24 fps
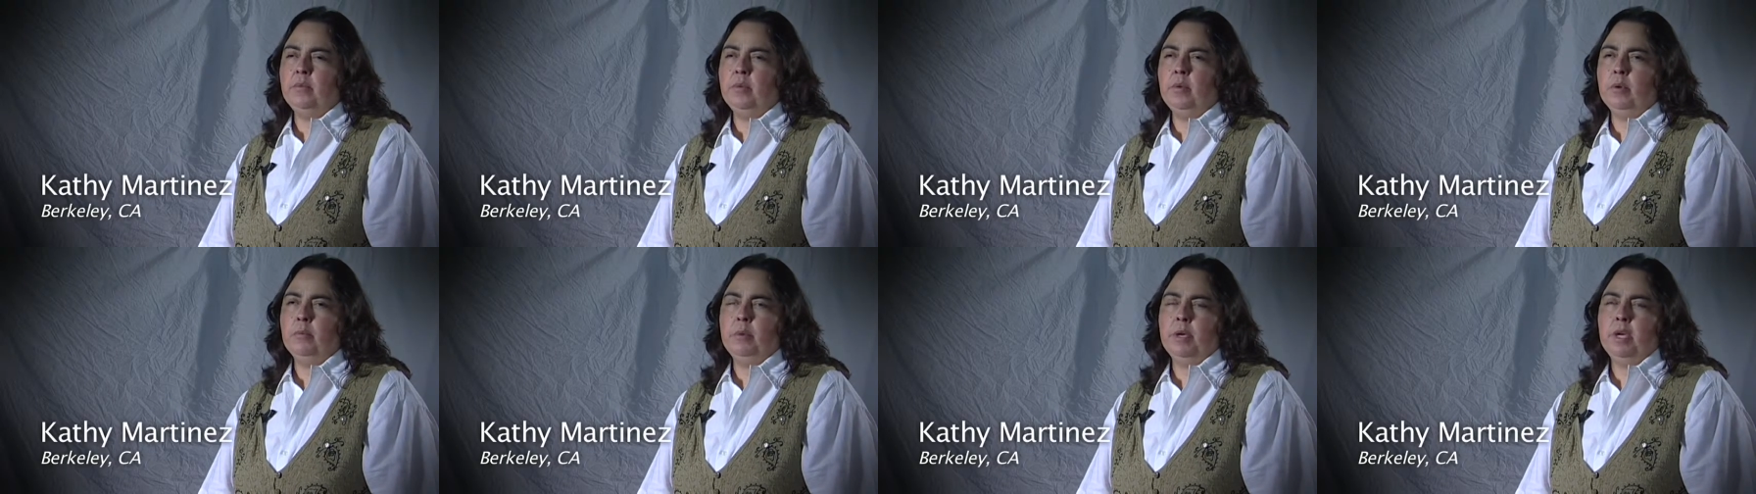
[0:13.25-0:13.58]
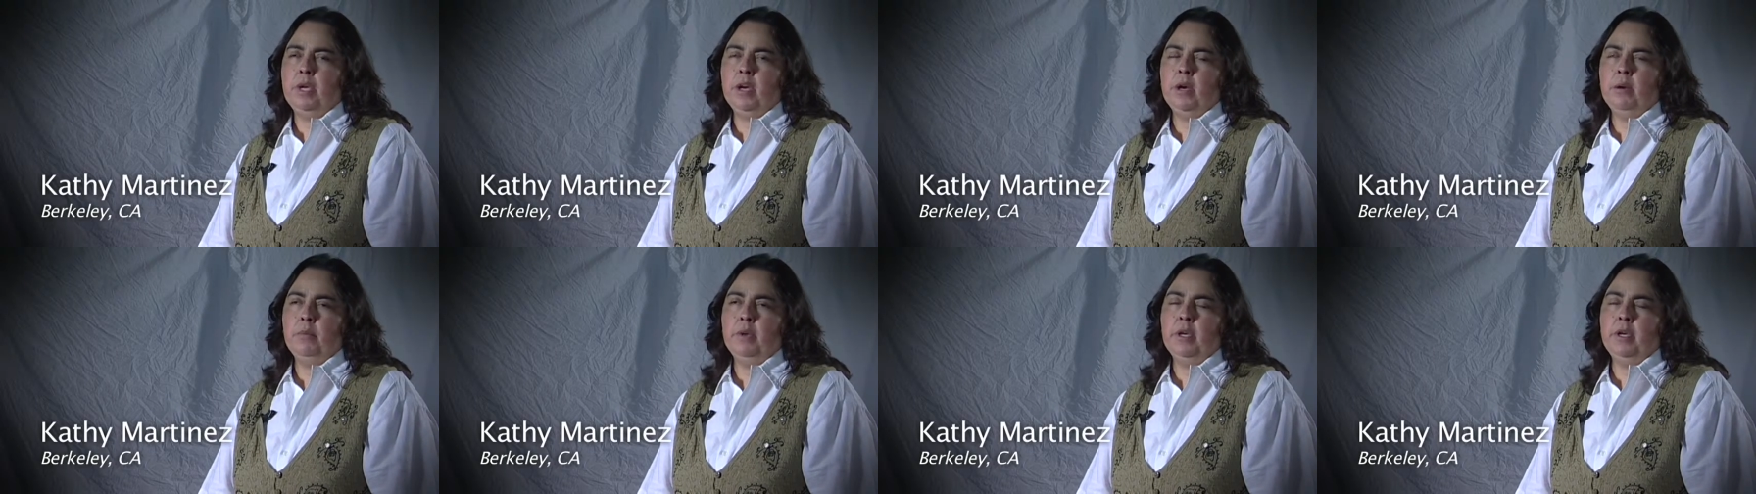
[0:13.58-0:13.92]
we're
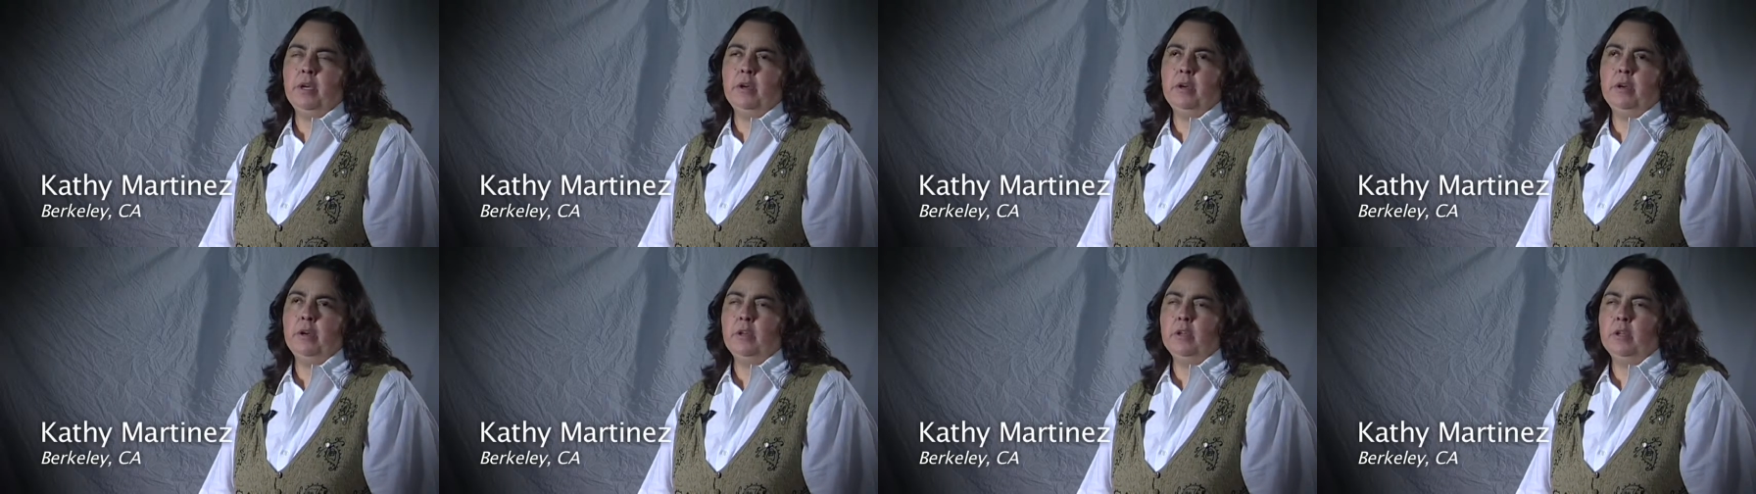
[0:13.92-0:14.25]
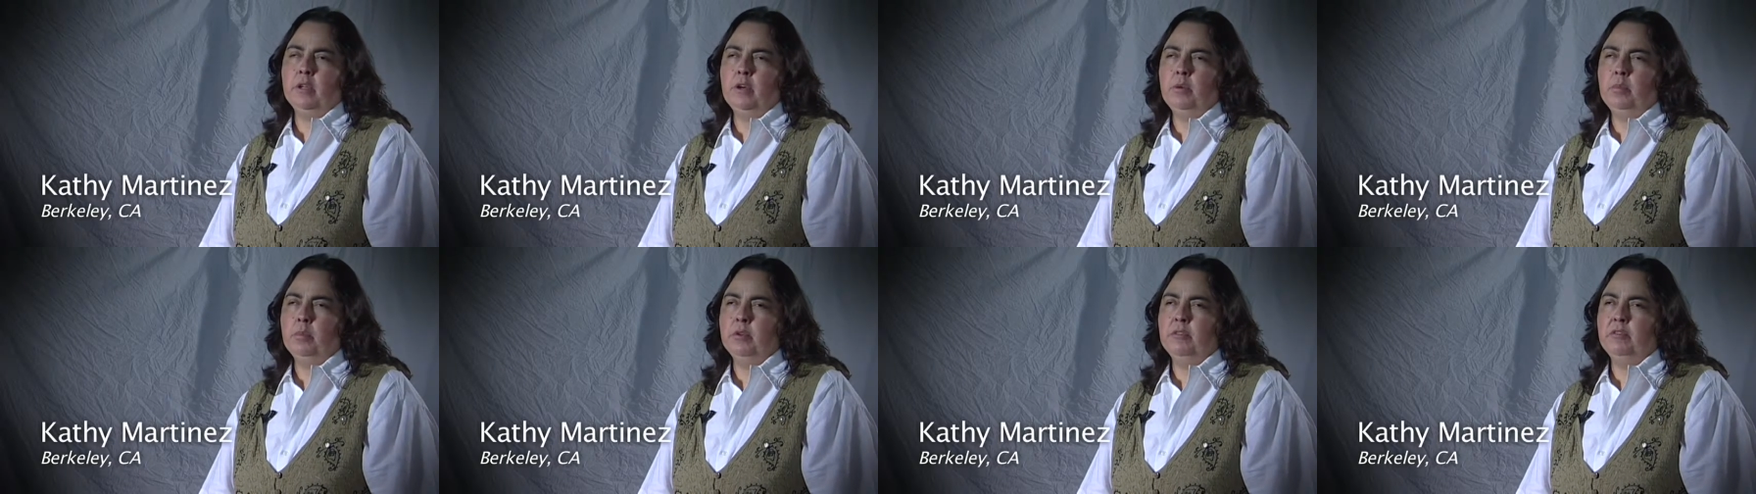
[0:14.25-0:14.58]
becoming a
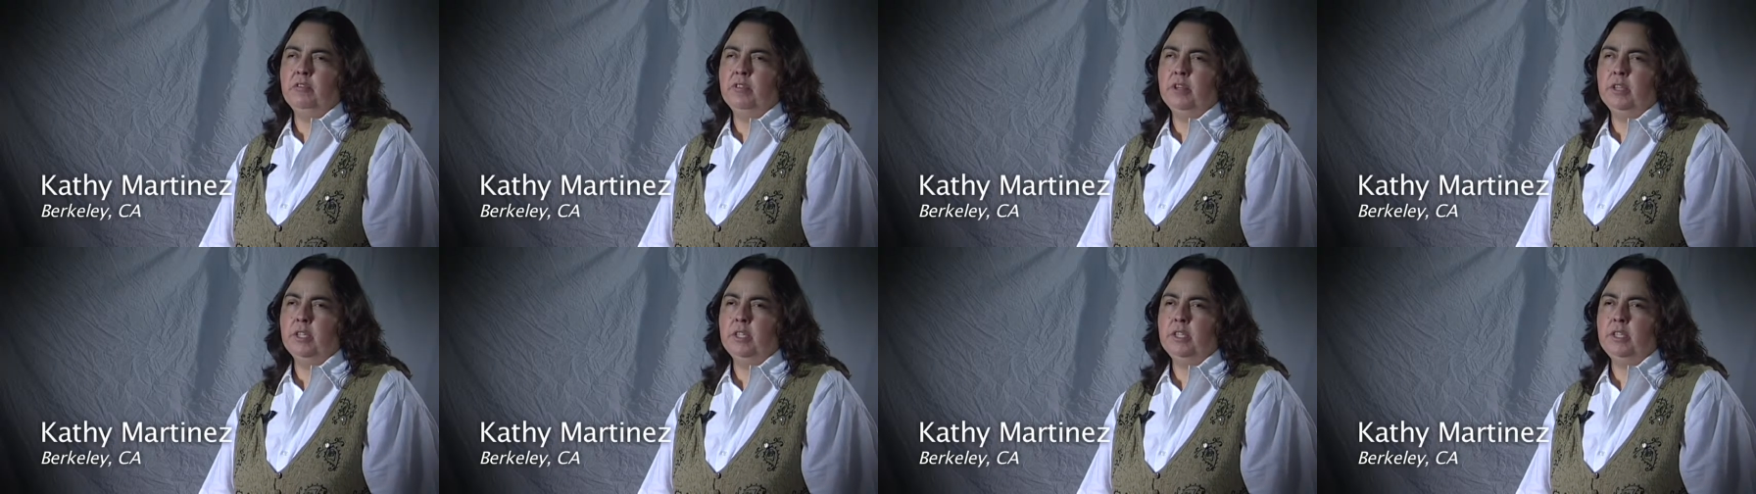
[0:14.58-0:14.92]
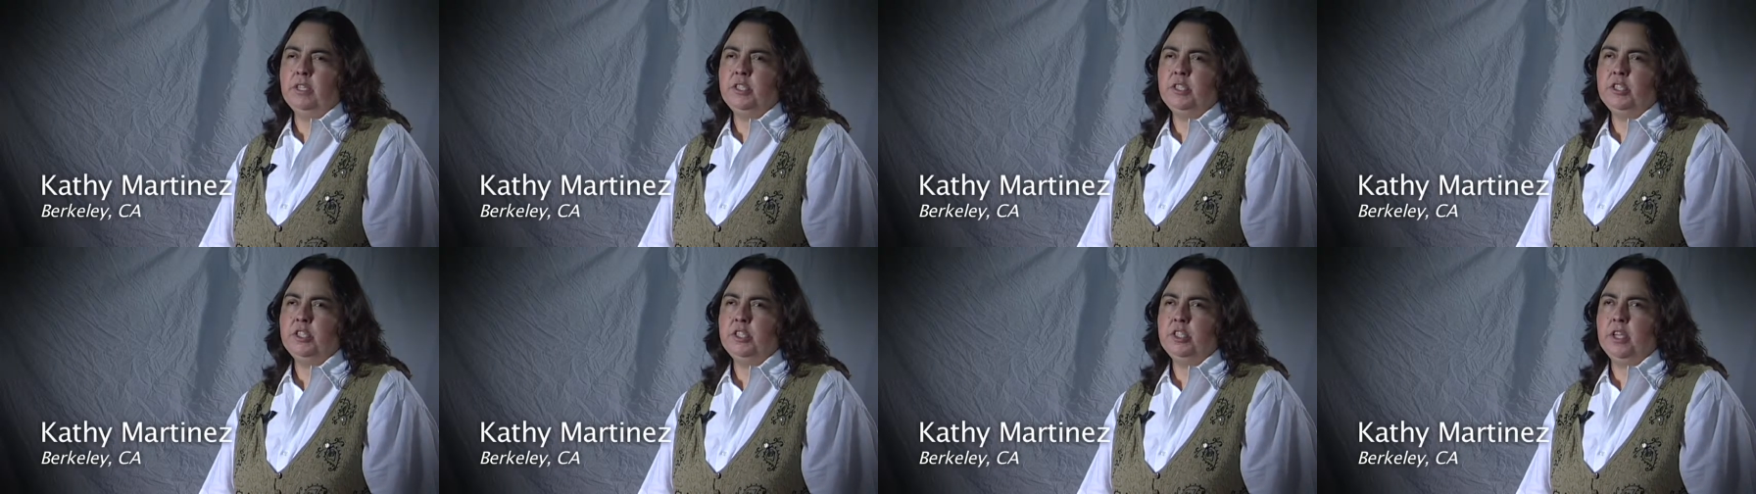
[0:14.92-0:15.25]
global
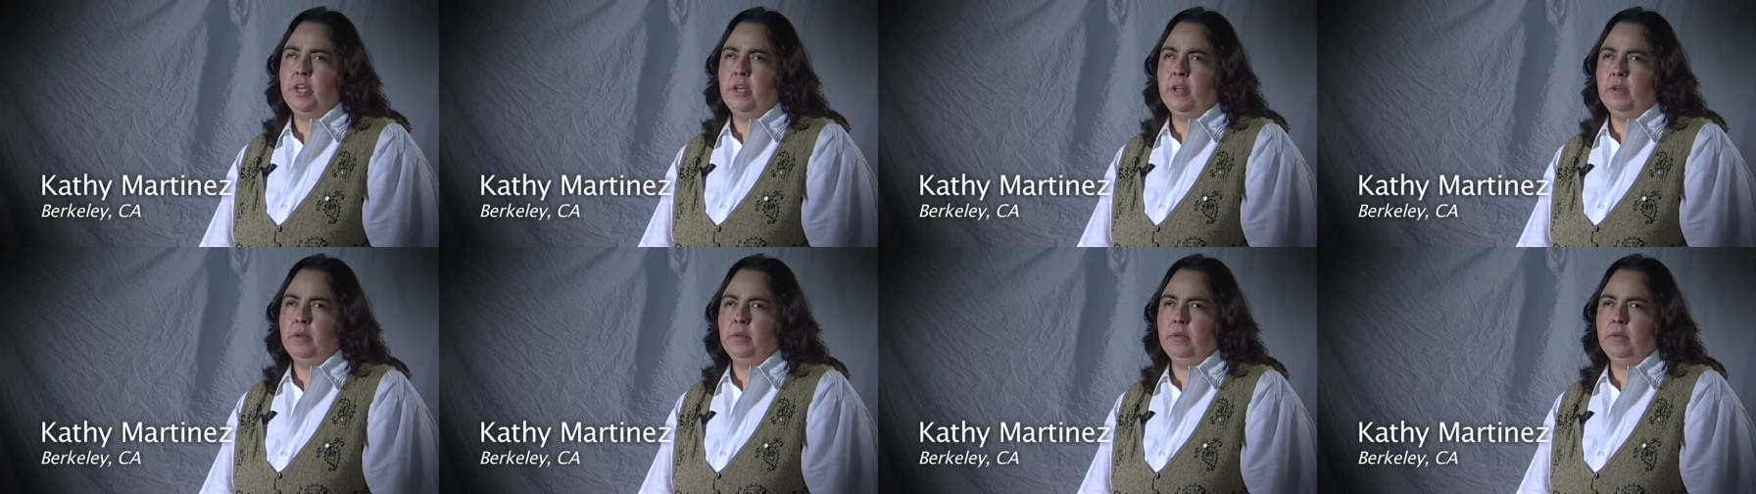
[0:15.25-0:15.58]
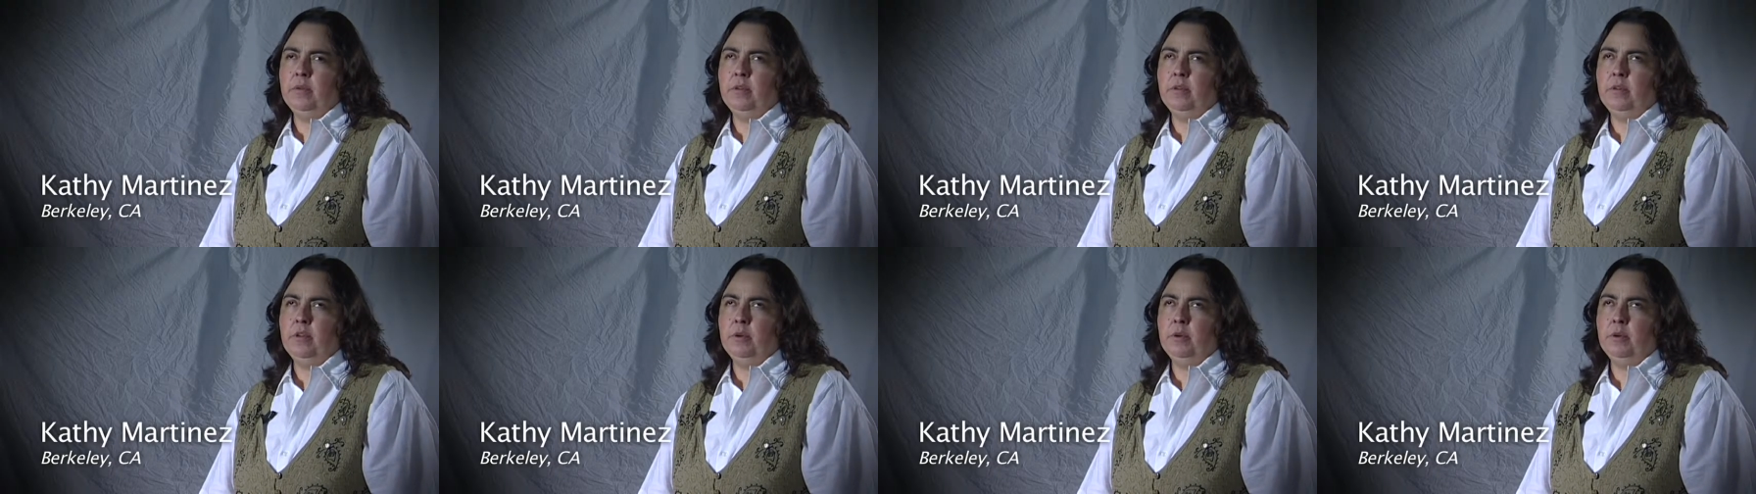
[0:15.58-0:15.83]
village and